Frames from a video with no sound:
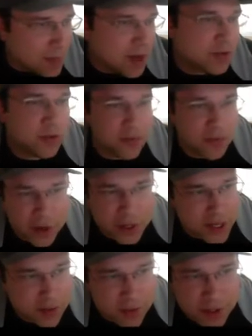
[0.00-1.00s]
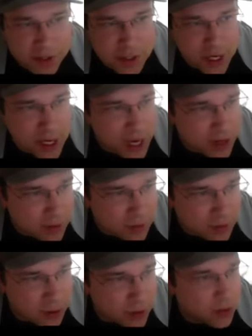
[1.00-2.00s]
247 is gigantic
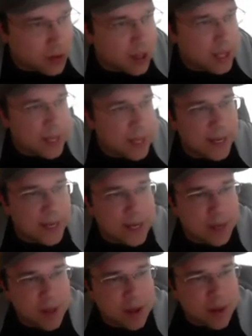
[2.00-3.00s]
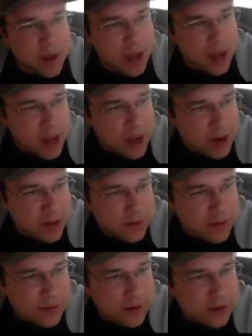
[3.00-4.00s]
total. Mm-hmm. And
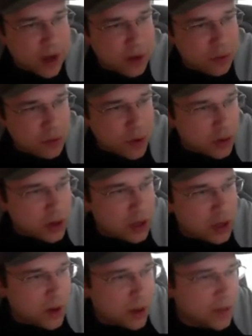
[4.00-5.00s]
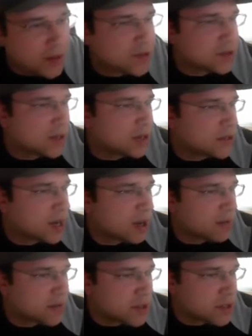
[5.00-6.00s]
on RotoQL, this is also
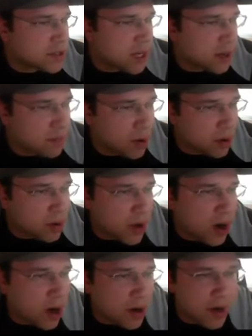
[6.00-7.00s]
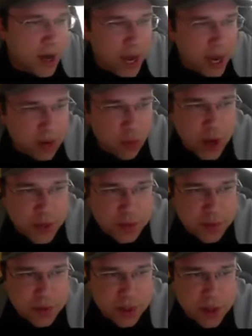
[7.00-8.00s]
kind of interesting. Both Harden and
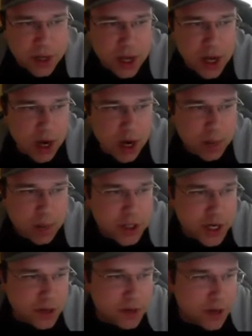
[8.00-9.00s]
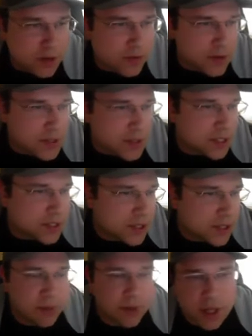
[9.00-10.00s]
Westbrook are projected for
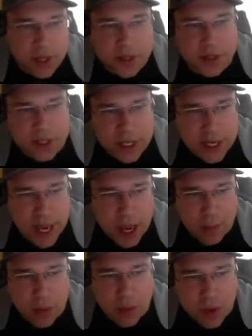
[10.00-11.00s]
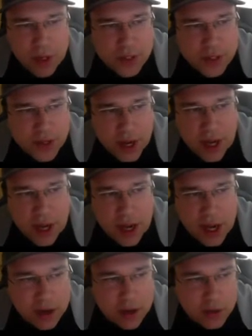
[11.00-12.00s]
60-plus DK points,
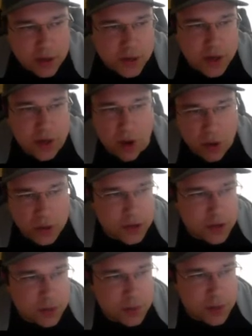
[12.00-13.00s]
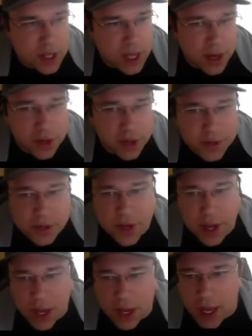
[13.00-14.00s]
and those are the only 2 players
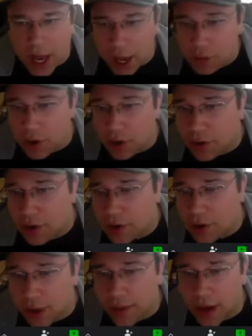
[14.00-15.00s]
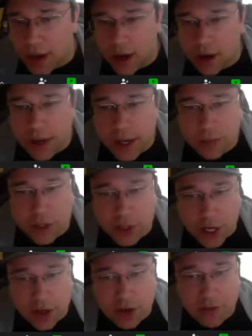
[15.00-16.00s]
on RotoQL that are
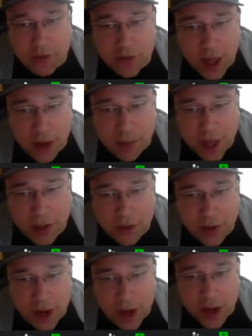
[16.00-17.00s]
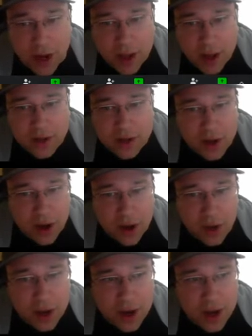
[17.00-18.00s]
projected for that amount today.
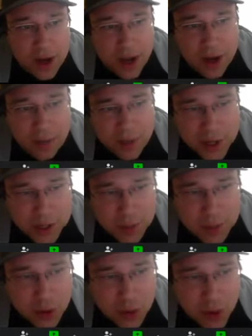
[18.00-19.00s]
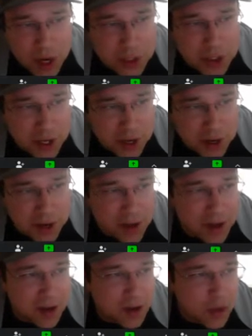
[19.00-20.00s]
So it kind of brings up the question,
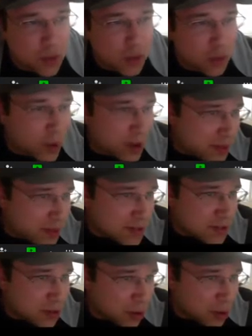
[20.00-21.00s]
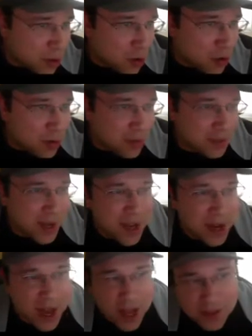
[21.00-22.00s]
with this total
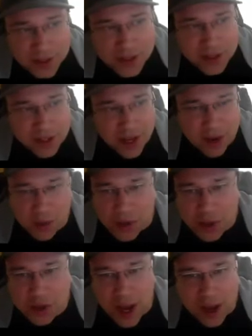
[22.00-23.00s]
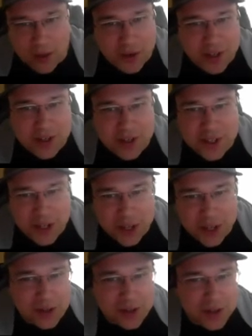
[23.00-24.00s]
and on this slate, would you ever
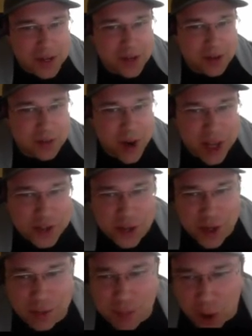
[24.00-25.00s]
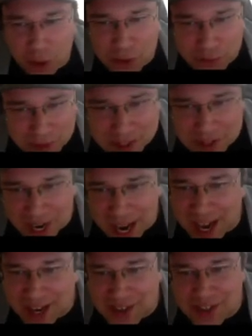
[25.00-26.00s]
consider rostering both of these
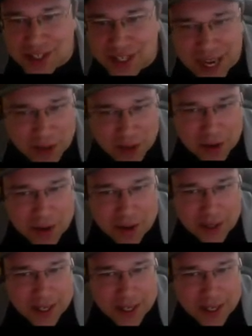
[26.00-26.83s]
guys together,